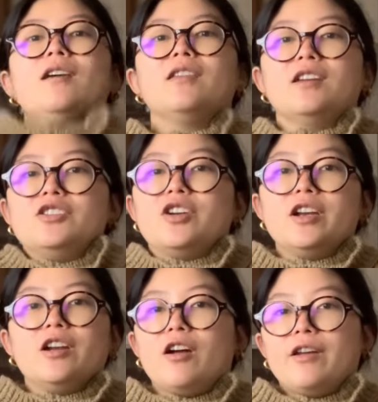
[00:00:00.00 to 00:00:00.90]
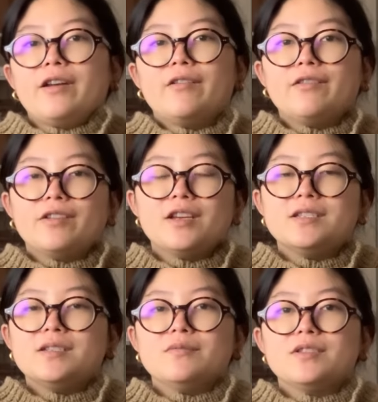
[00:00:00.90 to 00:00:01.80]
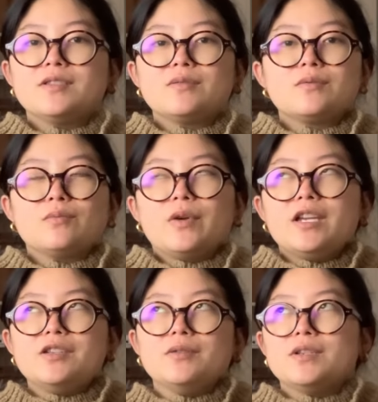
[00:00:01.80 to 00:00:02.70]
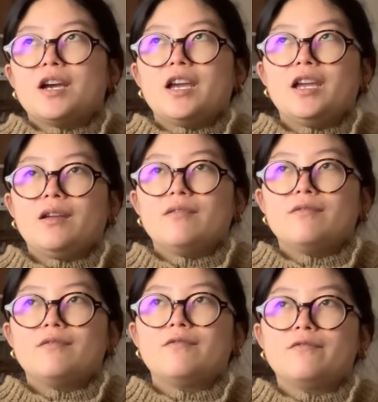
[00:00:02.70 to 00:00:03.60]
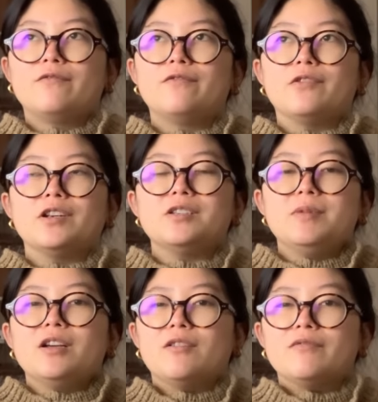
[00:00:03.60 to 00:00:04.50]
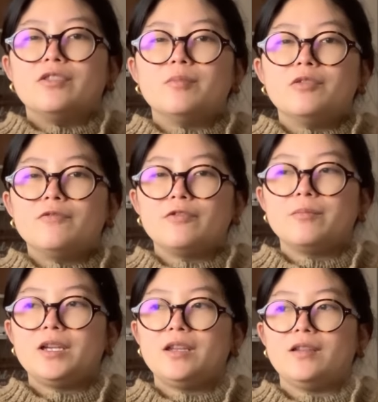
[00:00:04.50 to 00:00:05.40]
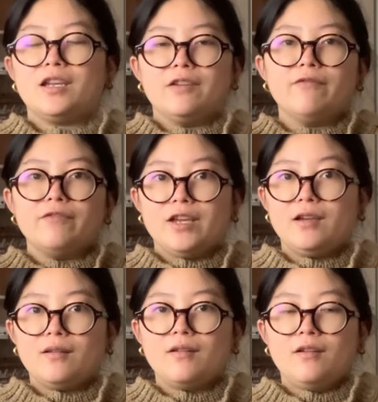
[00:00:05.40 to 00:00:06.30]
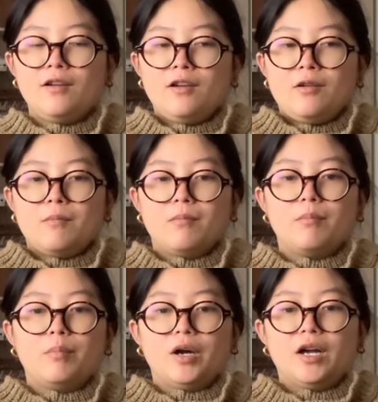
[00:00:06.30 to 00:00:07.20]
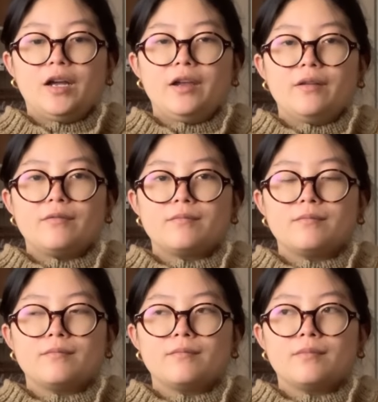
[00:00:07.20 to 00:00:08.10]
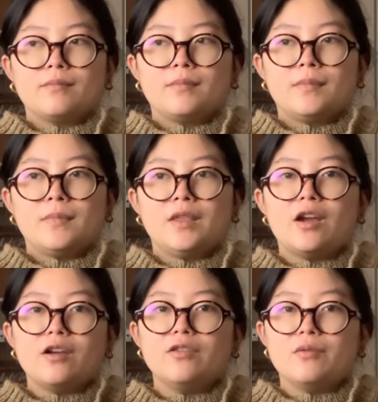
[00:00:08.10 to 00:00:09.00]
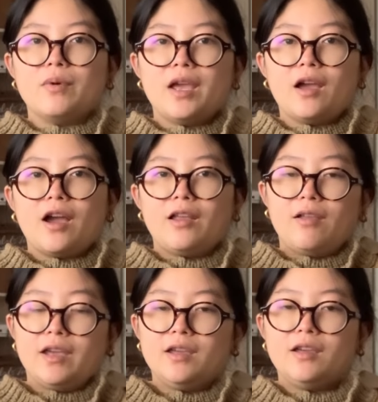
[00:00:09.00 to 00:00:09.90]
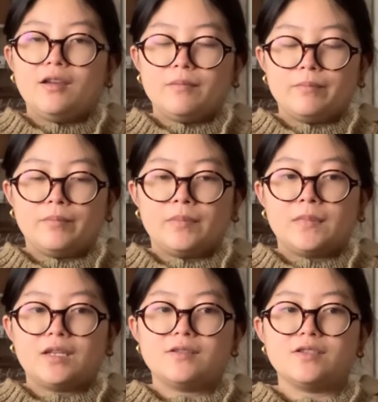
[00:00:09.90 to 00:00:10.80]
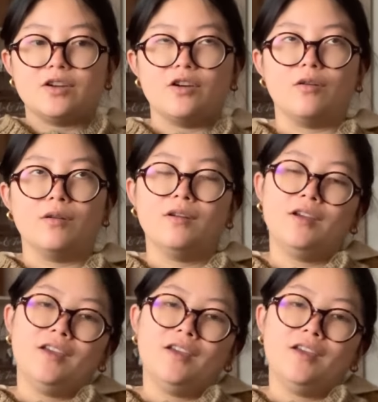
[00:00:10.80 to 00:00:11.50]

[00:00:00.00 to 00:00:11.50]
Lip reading: And then I tried it on and I realized it was way too tight for it to be comfortable for me. Like, it fit, but not in the way I like it. So